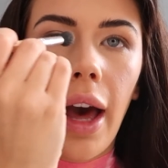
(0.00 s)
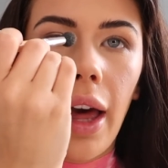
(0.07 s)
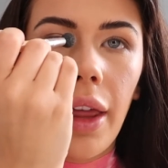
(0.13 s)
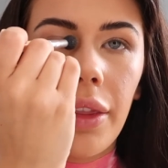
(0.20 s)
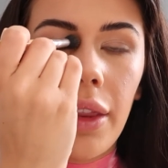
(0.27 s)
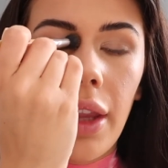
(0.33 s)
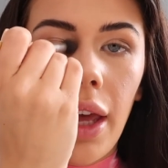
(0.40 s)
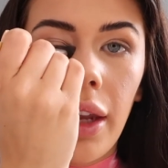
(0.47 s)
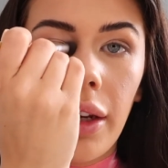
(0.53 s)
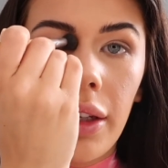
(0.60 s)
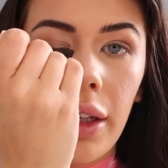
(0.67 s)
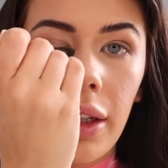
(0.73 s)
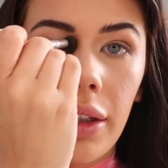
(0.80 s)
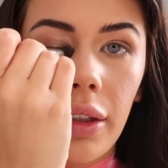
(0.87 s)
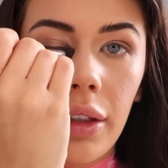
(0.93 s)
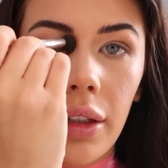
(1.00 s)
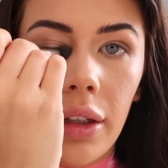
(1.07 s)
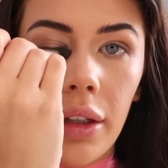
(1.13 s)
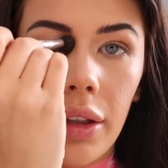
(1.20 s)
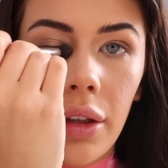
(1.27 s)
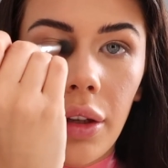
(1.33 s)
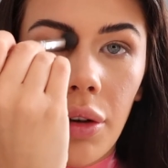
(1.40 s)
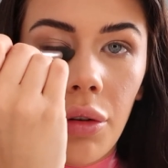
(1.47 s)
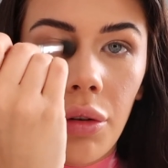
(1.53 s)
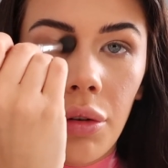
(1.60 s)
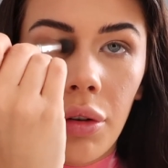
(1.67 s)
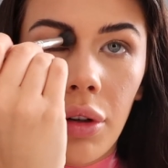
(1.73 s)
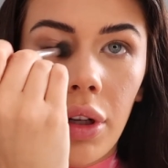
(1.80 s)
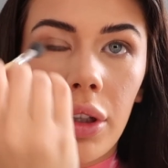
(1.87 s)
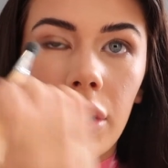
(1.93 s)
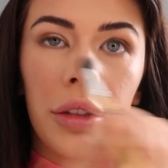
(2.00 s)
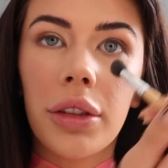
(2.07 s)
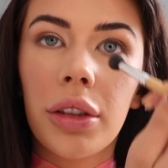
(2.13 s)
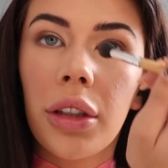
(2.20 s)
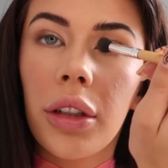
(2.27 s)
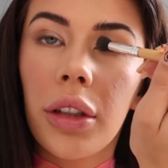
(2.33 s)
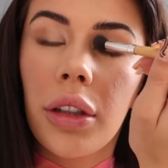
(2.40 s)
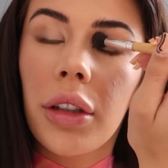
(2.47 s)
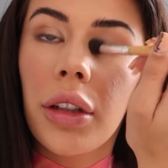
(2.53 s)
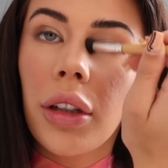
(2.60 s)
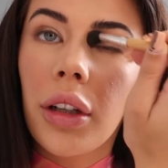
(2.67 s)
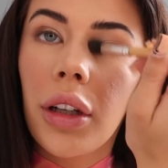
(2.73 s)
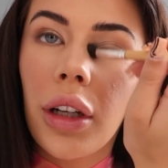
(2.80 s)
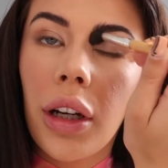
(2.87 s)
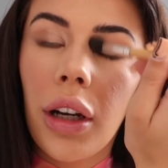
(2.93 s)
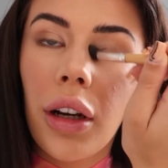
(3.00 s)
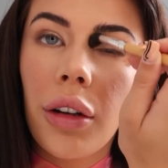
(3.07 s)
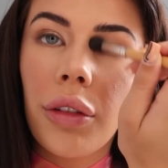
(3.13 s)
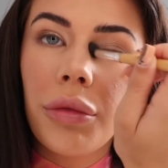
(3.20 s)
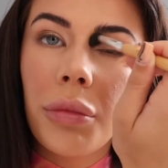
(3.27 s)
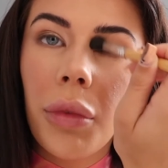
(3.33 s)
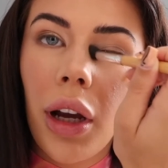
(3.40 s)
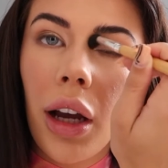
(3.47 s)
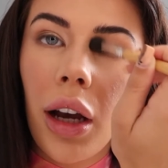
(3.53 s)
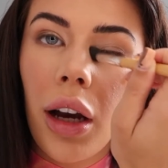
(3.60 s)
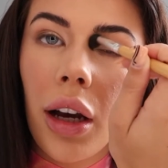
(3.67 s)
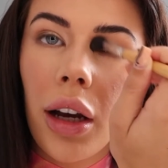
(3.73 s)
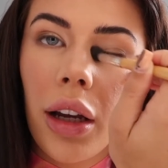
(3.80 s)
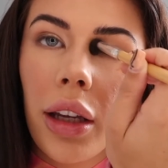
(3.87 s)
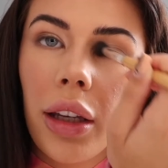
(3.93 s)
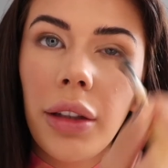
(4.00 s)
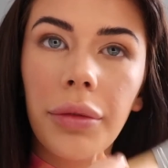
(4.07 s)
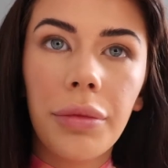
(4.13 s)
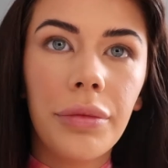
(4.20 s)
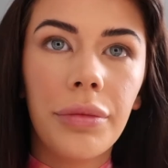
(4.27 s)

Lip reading: And then in the corners of my eye.